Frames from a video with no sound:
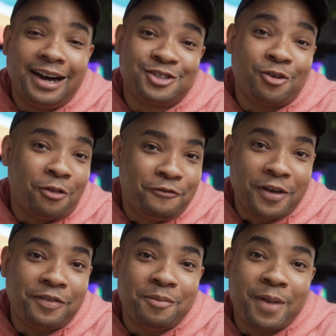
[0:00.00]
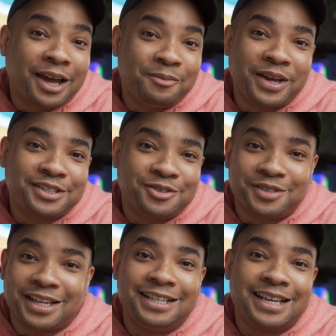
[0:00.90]
So the 50
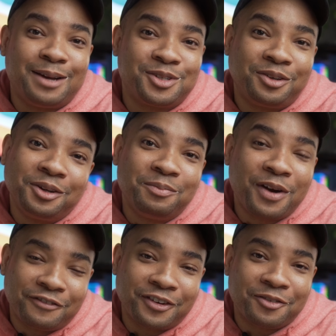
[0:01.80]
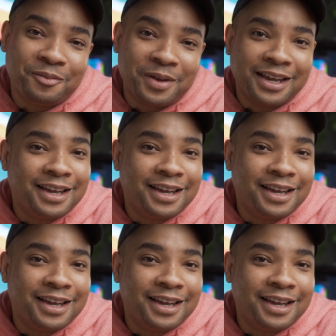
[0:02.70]
megapixels is absolutely perfect for me.